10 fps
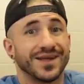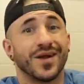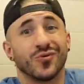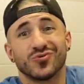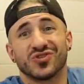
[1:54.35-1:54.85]
and I
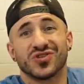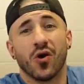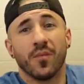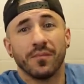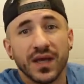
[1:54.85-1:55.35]
don't
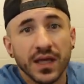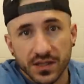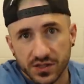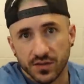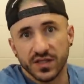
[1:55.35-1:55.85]
sell
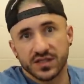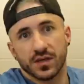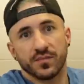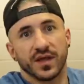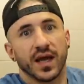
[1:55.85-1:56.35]
me to be
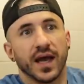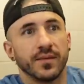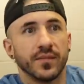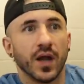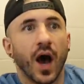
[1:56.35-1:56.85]
something I
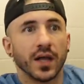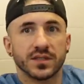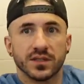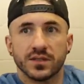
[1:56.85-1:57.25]
am not.